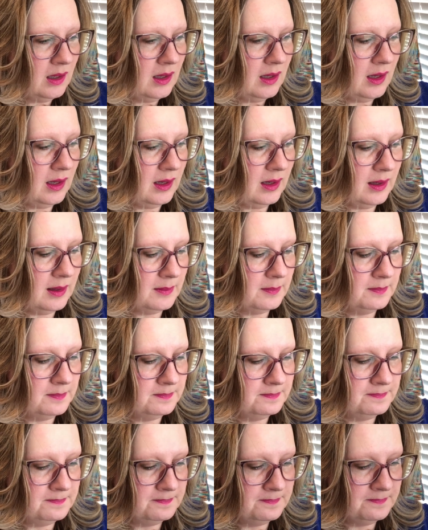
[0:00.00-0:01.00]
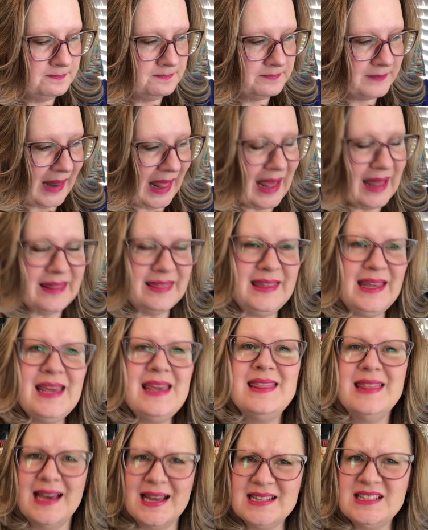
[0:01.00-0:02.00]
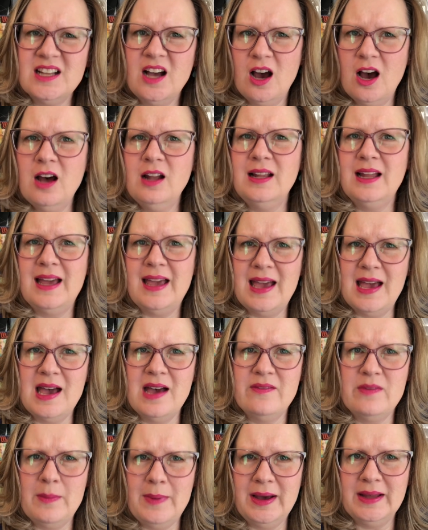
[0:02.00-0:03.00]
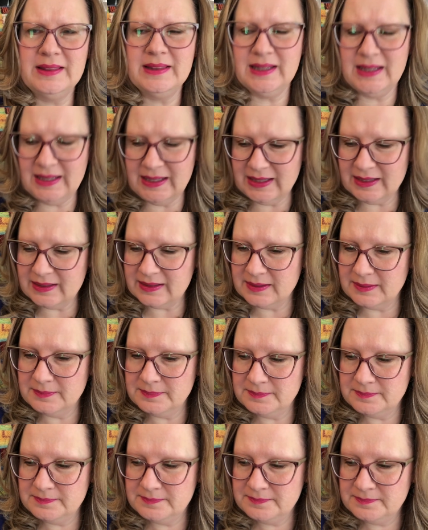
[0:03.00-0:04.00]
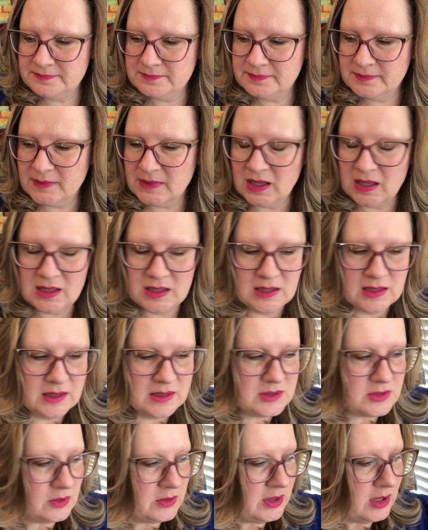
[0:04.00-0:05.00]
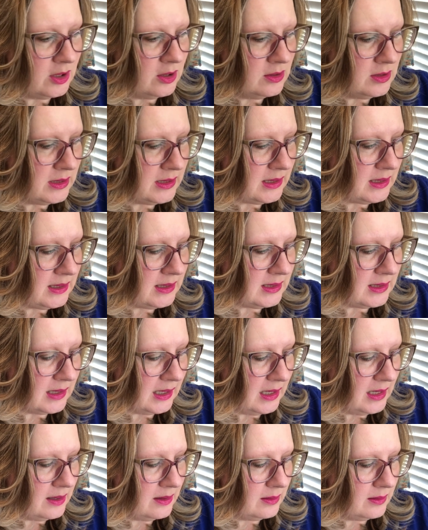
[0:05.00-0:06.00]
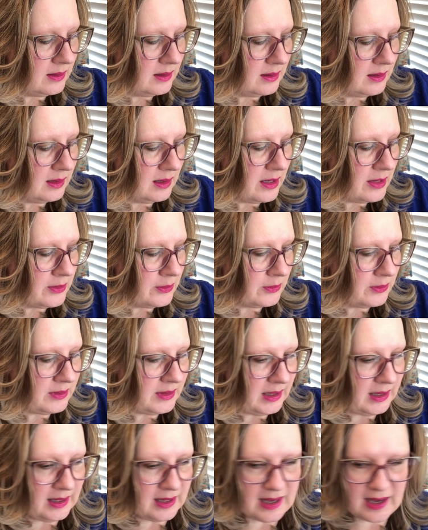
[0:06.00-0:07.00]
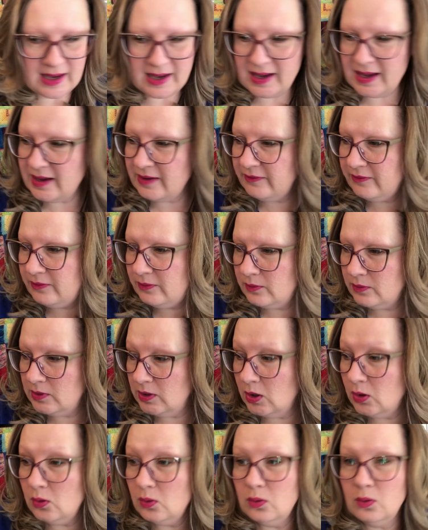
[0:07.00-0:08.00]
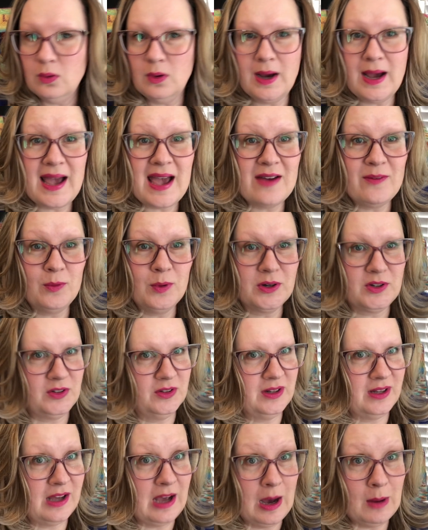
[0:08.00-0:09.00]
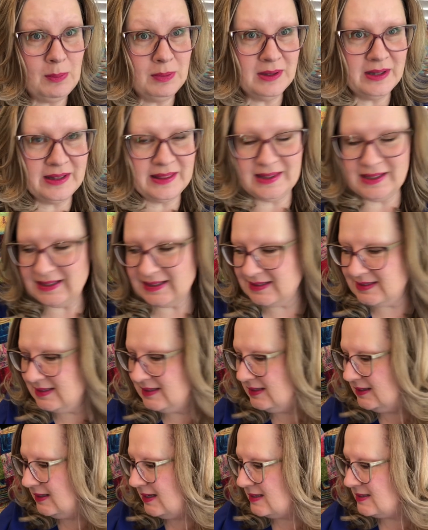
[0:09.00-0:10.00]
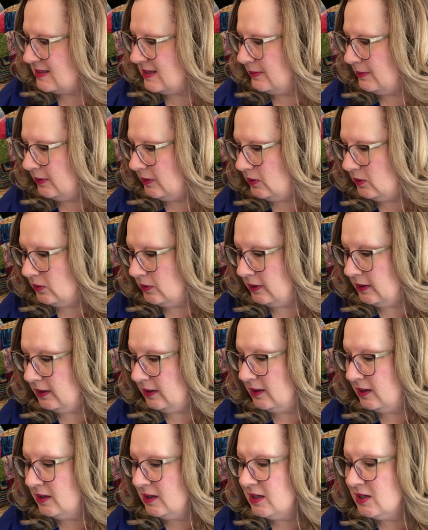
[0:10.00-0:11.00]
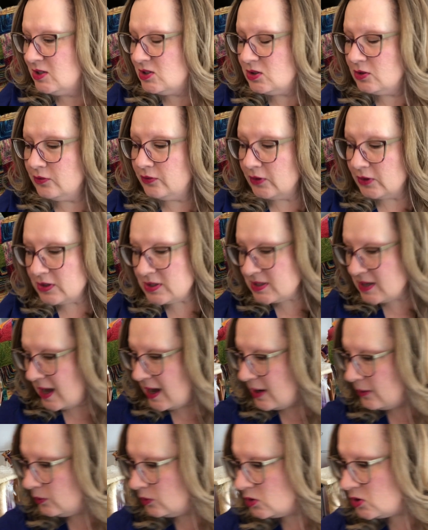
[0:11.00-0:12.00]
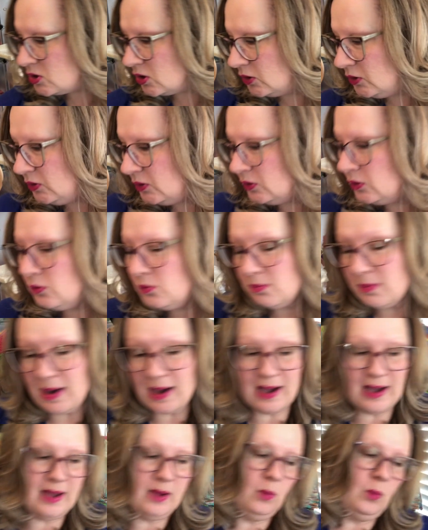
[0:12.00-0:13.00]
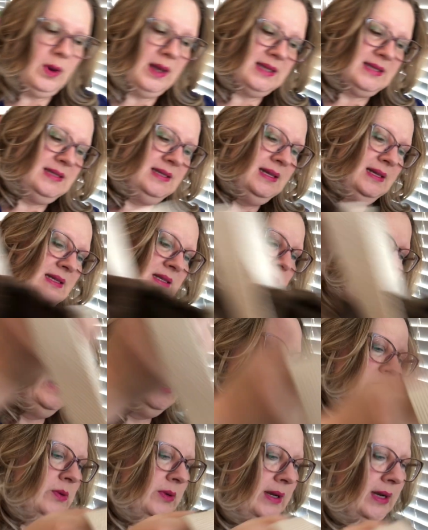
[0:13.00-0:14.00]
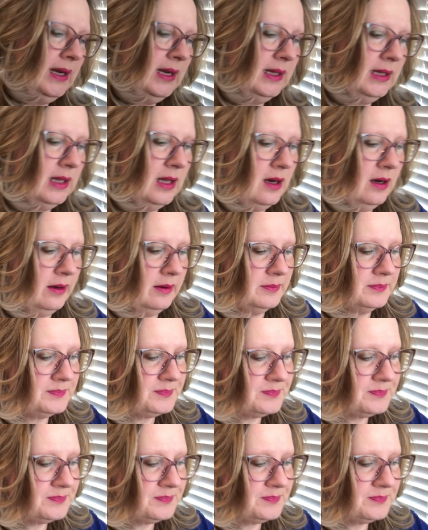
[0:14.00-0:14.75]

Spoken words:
I think that's all I have about the kit. So the only other thing I have worked on a couple of things since the last time I recorded. So first I will show you my West Knits Mystery Knit Along.